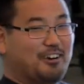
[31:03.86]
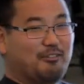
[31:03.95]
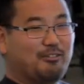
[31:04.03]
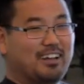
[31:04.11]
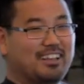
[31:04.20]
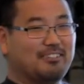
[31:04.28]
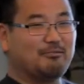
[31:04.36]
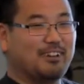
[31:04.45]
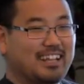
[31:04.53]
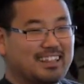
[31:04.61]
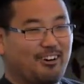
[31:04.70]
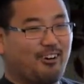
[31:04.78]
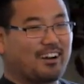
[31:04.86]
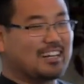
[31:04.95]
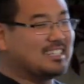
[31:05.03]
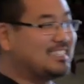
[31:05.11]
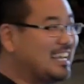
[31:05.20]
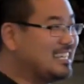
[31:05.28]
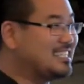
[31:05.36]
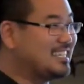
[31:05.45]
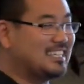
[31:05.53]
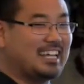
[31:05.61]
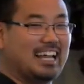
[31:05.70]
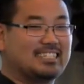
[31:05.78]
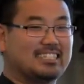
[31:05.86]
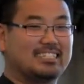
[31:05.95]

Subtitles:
When the organization has the